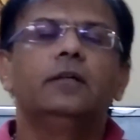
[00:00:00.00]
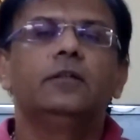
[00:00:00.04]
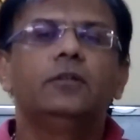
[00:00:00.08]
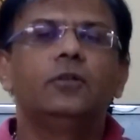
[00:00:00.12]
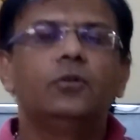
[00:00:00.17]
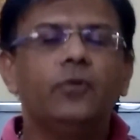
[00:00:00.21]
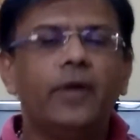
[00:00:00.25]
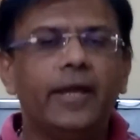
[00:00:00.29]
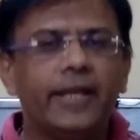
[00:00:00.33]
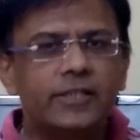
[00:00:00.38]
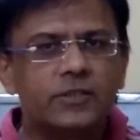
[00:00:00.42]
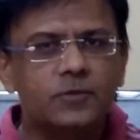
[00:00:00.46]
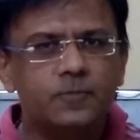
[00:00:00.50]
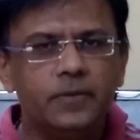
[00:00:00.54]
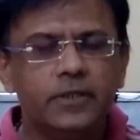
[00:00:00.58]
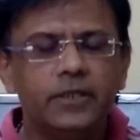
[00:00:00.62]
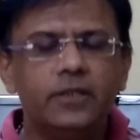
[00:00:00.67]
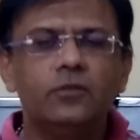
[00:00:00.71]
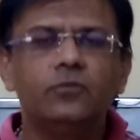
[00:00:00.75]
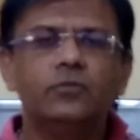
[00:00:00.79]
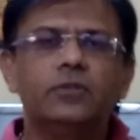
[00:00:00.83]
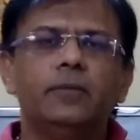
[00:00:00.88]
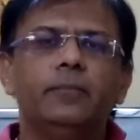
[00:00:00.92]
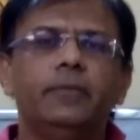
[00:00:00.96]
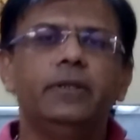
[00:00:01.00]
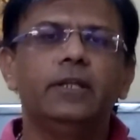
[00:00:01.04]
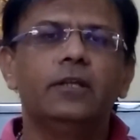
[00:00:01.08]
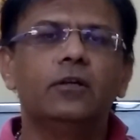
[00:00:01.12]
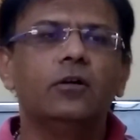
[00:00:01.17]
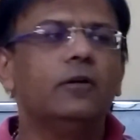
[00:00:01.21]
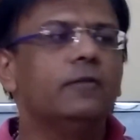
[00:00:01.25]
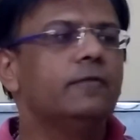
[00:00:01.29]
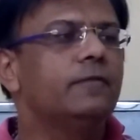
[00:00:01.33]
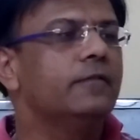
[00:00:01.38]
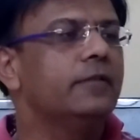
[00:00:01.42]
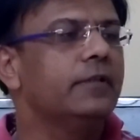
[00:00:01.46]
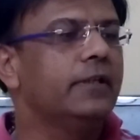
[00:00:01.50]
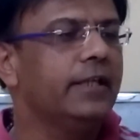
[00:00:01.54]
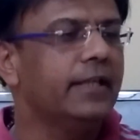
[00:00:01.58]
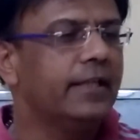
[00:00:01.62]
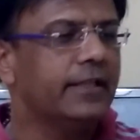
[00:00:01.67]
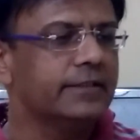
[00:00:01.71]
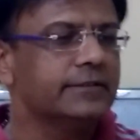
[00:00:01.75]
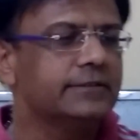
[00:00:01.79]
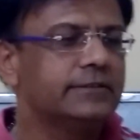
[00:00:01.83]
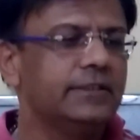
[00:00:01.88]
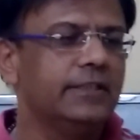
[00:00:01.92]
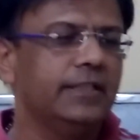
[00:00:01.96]
To explain you the meaning of
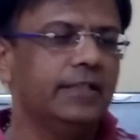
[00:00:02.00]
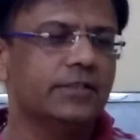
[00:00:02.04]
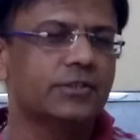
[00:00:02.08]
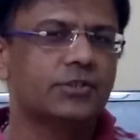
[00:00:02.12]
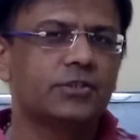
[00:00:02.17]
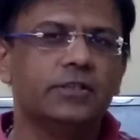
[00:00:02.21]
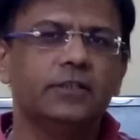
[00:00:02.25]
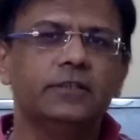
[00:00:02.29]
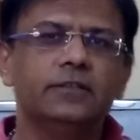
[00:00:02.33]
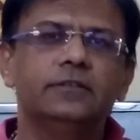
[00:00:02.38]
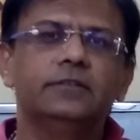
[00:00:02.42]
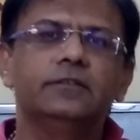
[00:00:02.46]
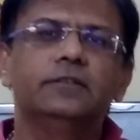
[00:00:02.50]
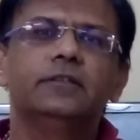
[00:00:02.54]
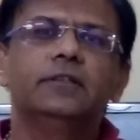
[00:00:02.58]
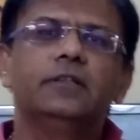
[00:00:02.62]
reconciliation,